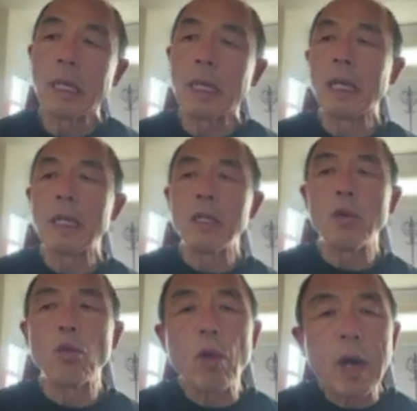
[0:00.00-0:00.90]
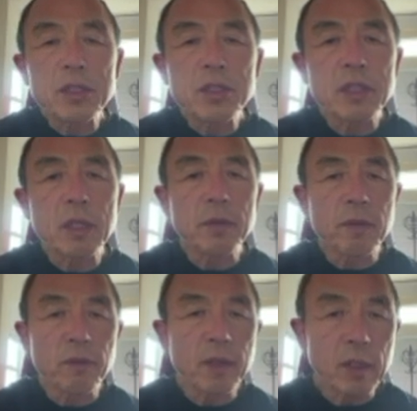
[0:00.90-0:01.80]
I watch some of the
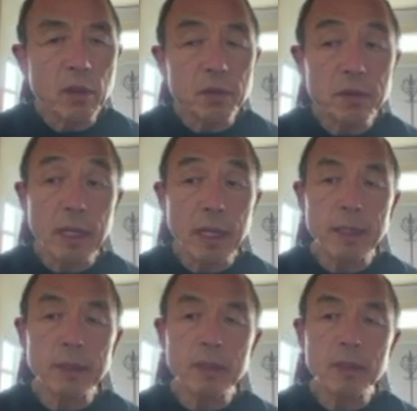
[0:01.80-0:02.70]
videos that